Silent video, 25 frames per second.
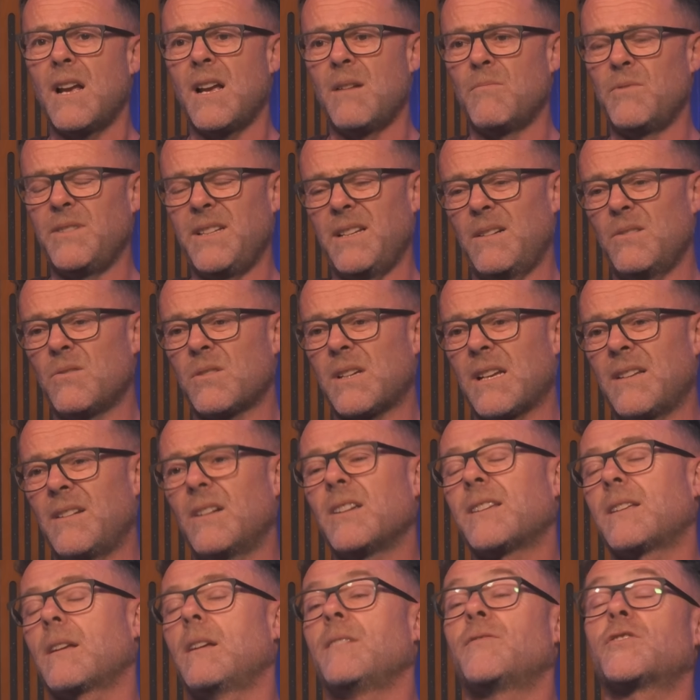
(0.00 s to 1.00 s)
And when you look,
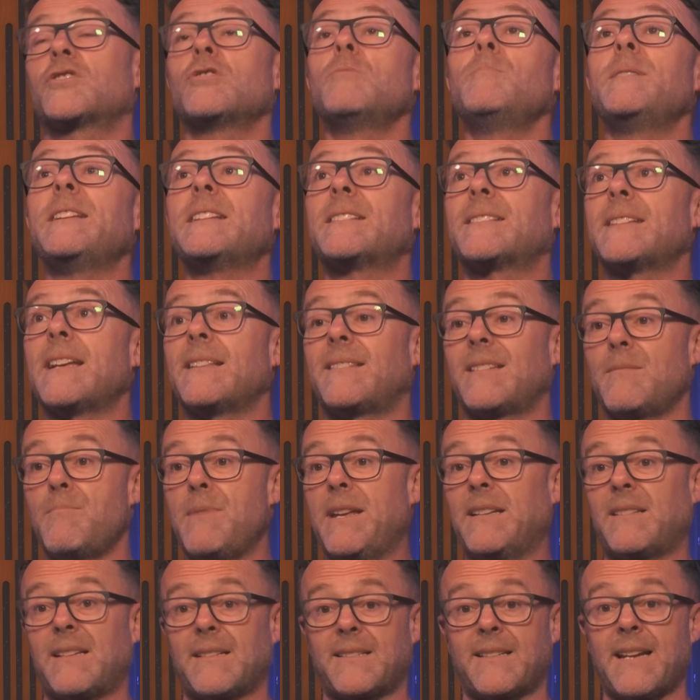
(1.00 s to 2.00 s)
like if somebody said to
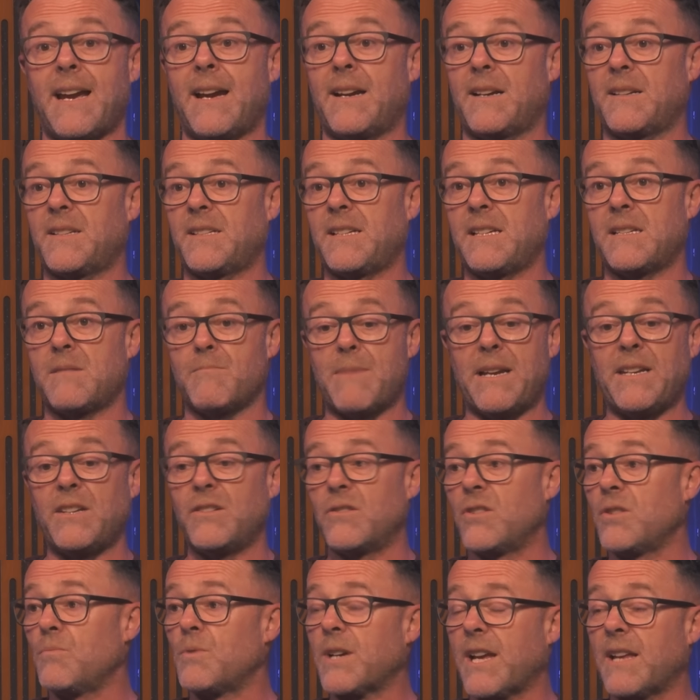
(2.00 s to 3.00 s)
me at the start of the season, Man
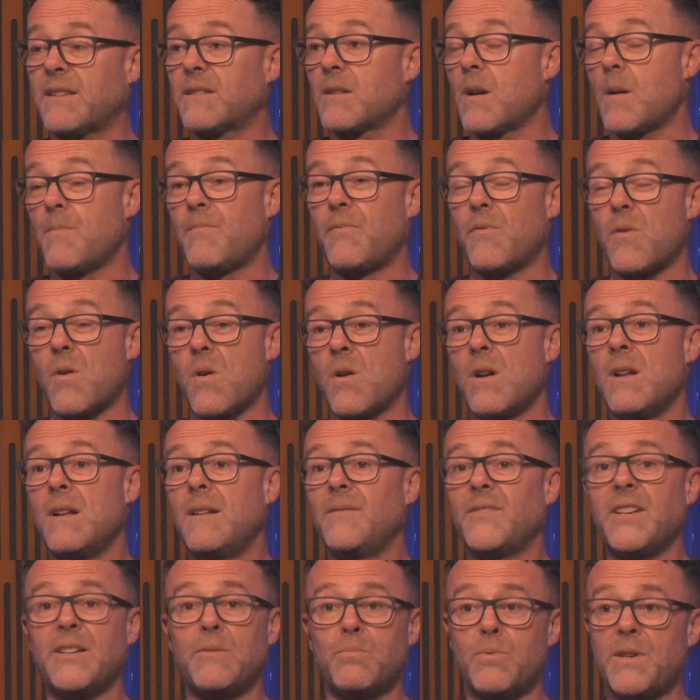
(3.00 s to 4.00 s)
United would get top four,
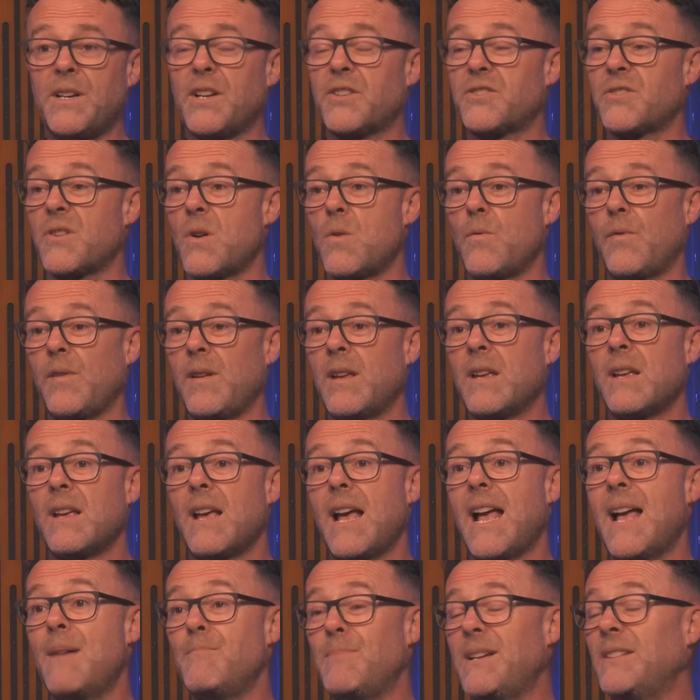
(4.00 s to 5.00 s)
they'd win a trophy
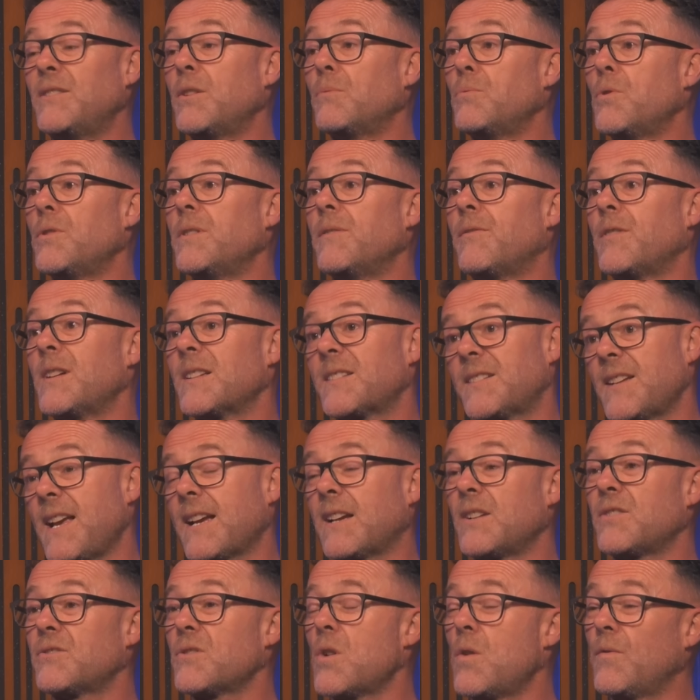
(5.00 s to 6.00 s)
and be in the running for the
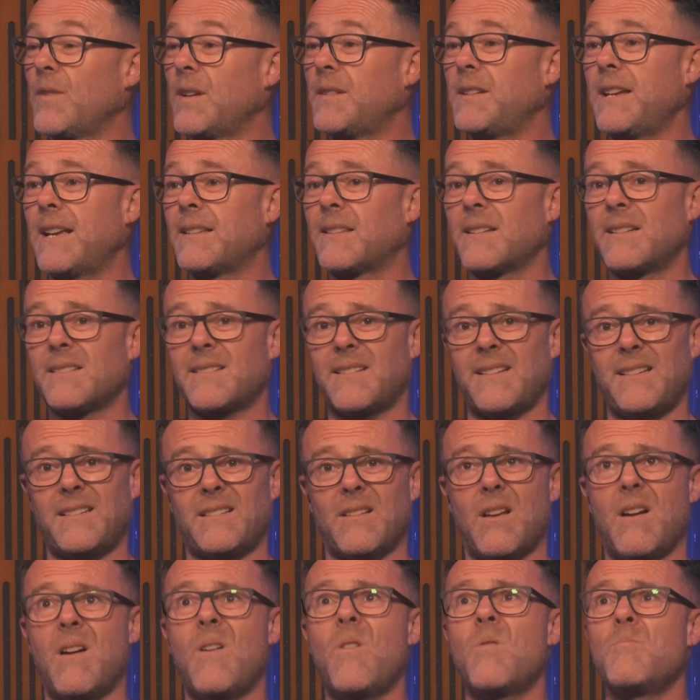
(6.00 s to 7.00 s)
second trophy at the end of the
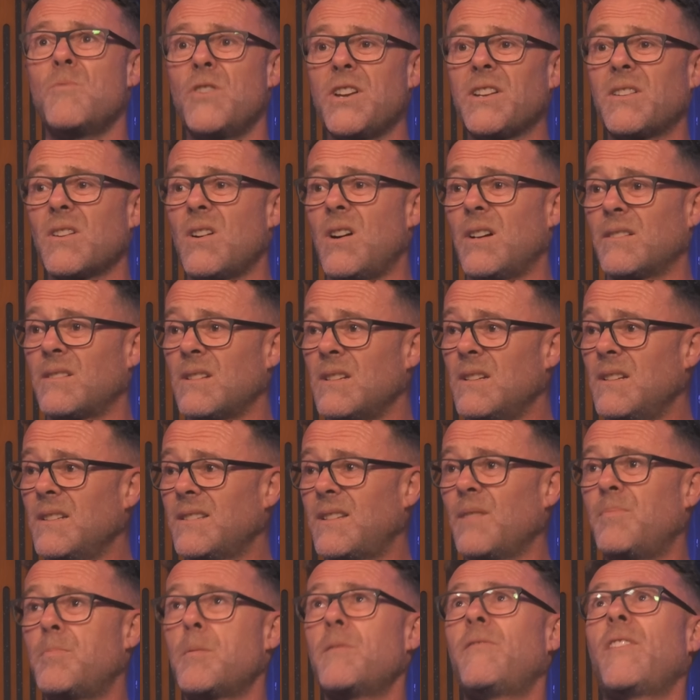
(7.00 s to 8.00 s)
season. Oh my God,
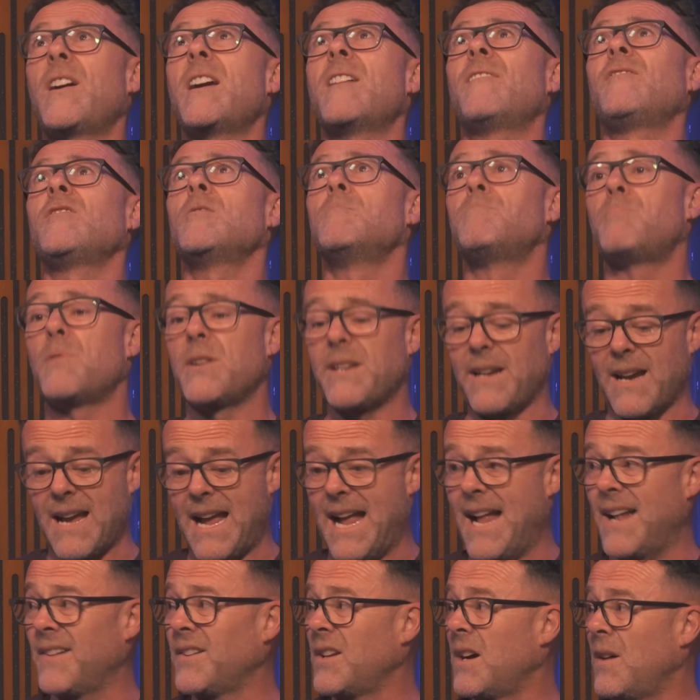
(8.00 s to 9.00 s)
the proverbial bite your
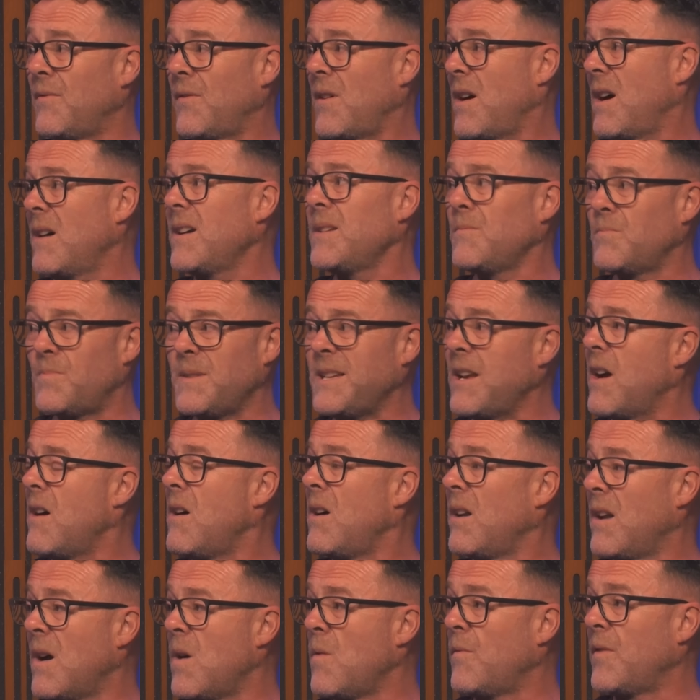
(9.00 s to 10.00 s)
hand off. I'd be
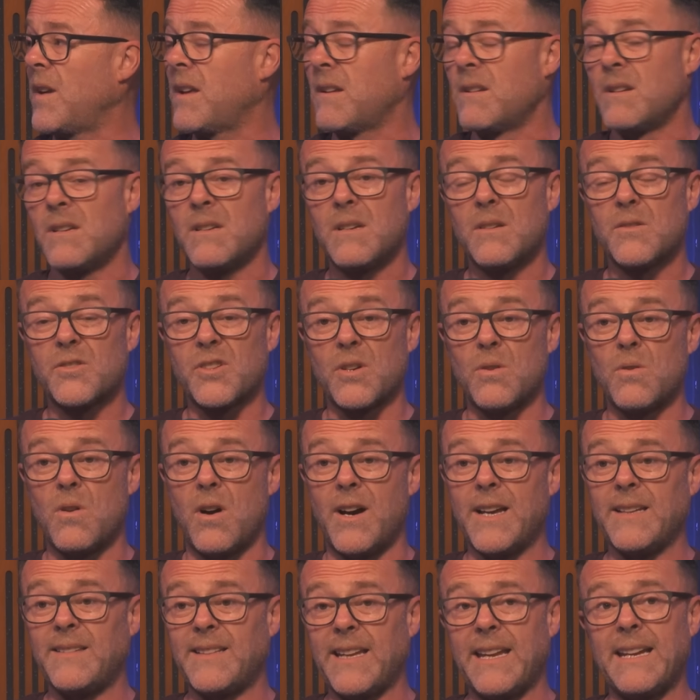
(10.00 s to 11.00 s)
all over it.
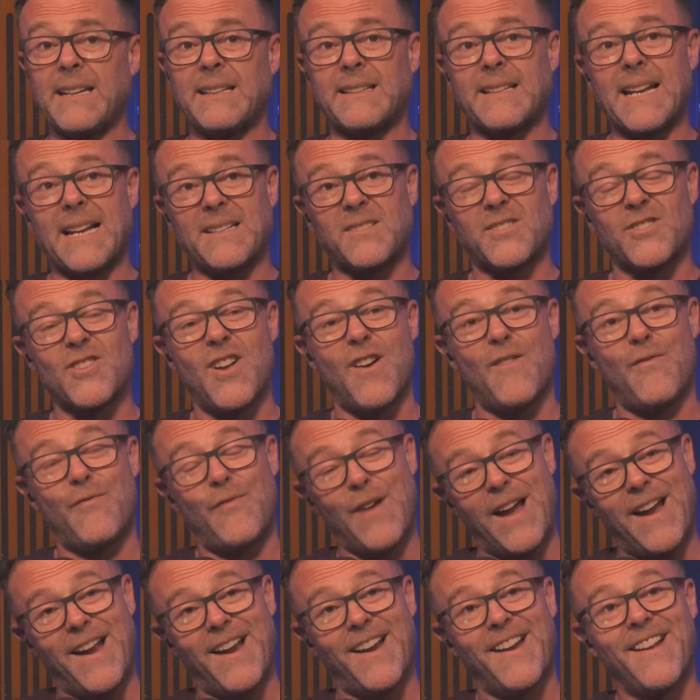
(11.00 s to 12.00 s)
So I think that's not
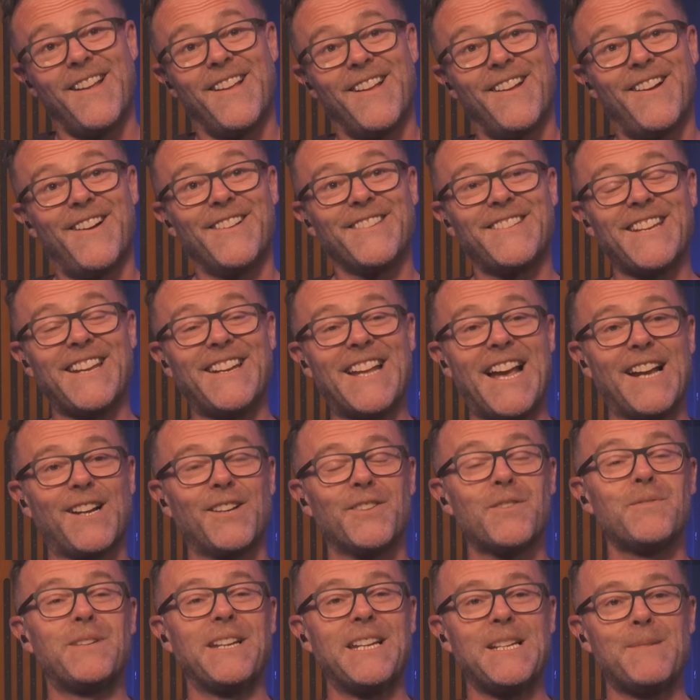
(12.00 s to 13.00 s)
fair on Ten Hag.
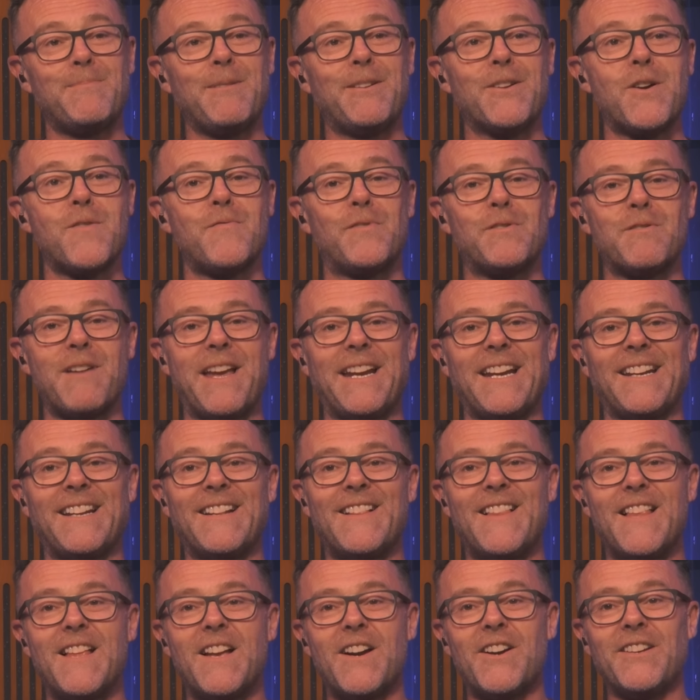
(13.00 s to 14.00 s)
I don't think he's been
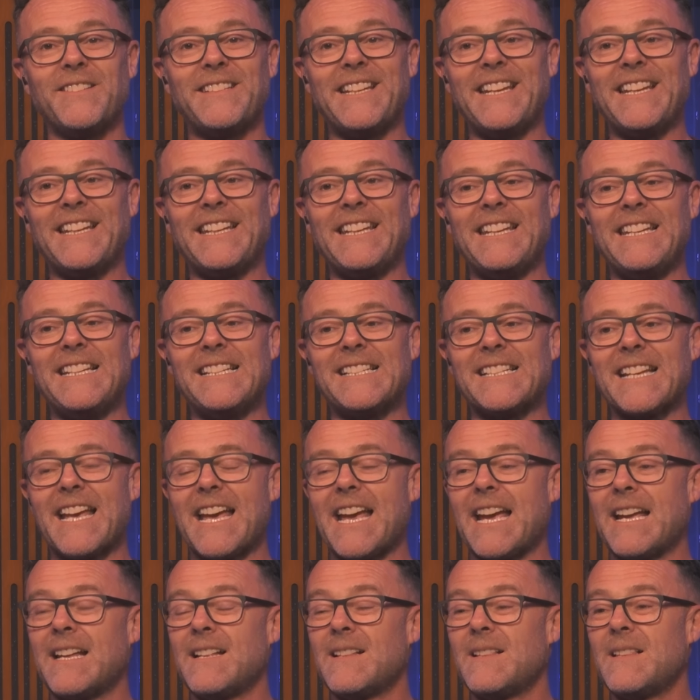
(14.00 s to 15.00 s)
overrated. I think he's,
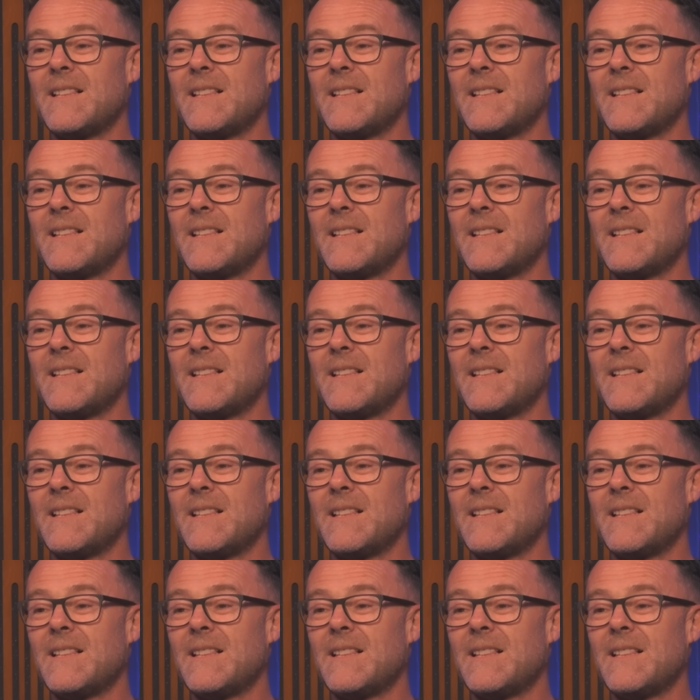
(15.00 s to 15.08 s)
uh,